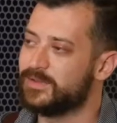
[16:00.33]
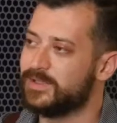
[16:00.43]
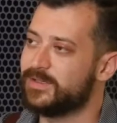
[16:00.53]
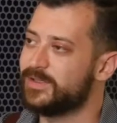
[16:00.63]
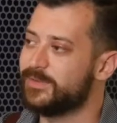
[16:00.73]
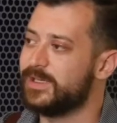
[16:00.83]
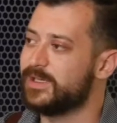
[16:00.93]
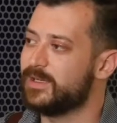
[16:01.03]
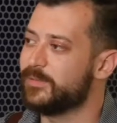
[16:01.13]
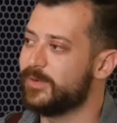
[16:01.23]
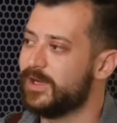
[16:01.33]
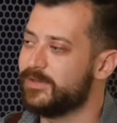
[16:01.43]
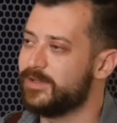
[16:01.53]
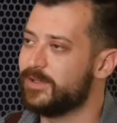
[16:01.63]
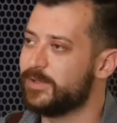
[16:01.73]
So year three, I come
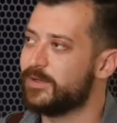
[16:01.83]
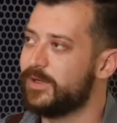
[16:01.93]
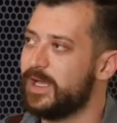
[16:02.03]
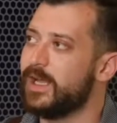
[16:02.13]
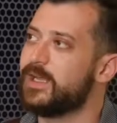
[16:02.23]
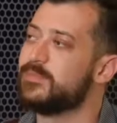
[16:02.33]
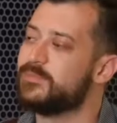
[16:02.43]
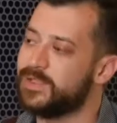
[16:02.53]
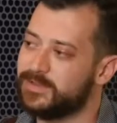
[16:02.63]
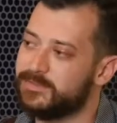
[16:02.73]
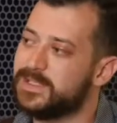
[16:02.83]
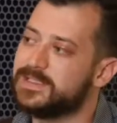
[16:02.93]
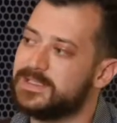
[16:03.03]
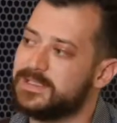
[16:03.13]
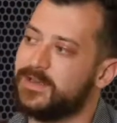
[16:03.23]
around, you know, I'm like, okay, I can build a
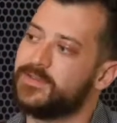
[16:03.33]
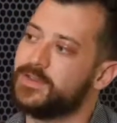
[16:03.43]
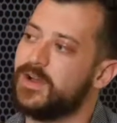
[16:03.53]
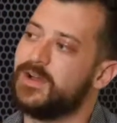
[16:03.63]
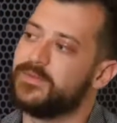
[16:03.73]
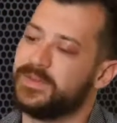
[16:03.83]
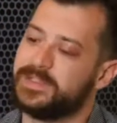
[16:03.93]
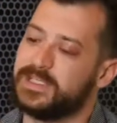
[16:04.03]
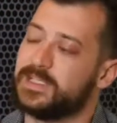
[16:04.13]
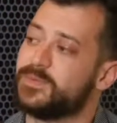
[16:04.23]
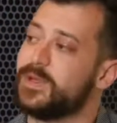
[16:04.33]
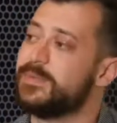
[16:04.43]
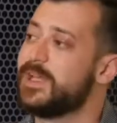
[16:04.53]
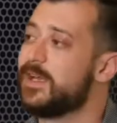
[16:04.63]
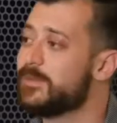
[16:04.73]
business now with the confidence. That's when I
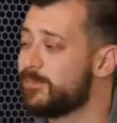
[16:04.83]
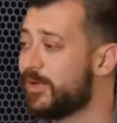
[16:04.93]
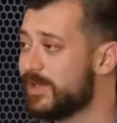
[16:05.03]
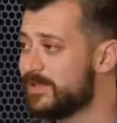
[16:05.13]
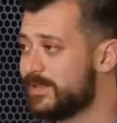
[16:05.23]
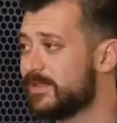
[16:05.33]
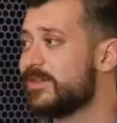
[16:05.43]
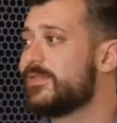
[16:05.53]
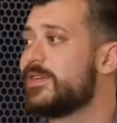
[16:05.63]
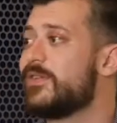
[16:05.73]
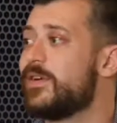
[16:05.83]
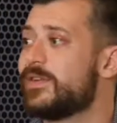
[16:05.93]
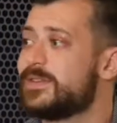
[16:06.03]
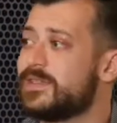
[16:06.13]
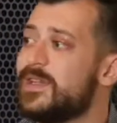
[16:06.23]
became the president of, of
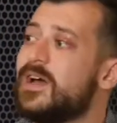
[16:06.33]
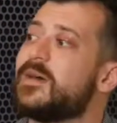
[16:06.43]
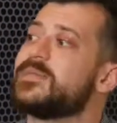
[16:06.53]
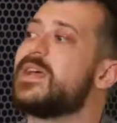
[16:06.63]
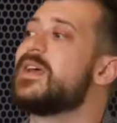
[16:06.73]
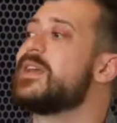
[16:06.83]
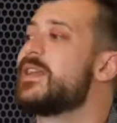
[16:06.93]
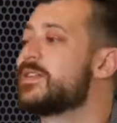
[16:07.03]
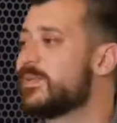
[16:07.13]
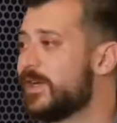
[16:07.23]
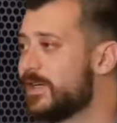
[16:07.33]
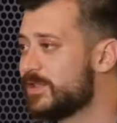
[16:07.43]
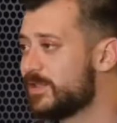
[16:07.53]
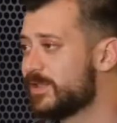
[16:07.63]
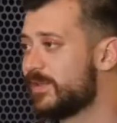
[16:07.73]
all these clubs. Mm-hmm. That's when I
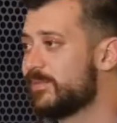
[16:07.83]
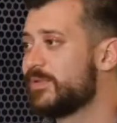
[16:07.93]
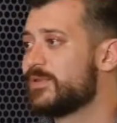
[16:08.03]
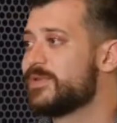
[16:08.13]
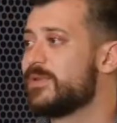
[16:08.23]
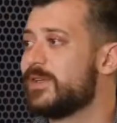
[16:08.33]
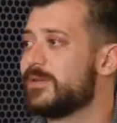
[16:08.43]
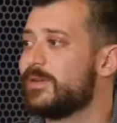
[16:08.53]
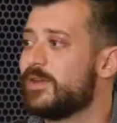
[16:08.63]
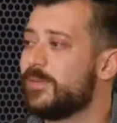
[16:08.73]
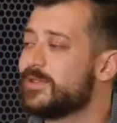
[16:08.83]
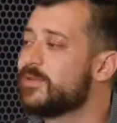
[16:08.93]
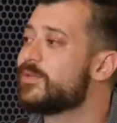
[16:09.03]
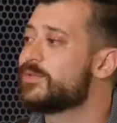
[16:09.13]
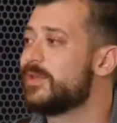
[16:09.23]
actually started pursuing, you know, my
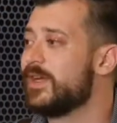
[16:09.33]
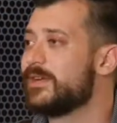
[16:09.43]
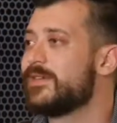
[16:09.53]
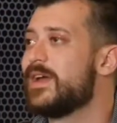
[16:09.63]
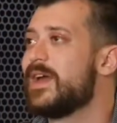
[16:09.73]
social life.